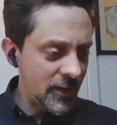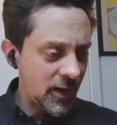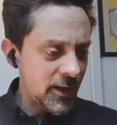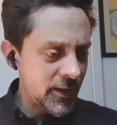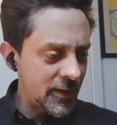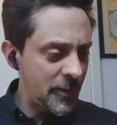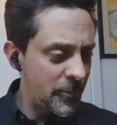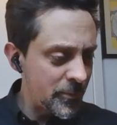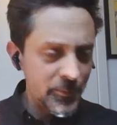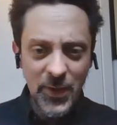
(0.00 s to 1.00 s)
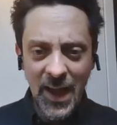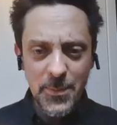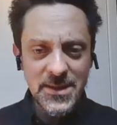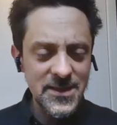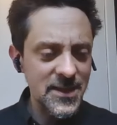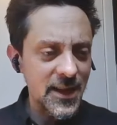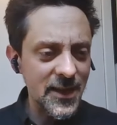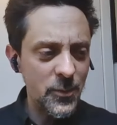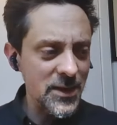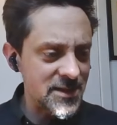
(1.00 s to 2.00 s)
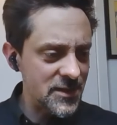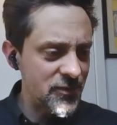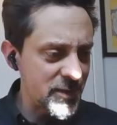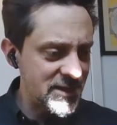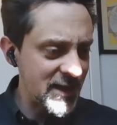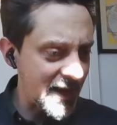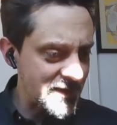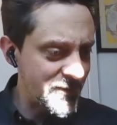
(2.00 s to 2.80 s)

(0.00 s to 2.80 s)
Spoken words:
I'm happy to take questions from the chat.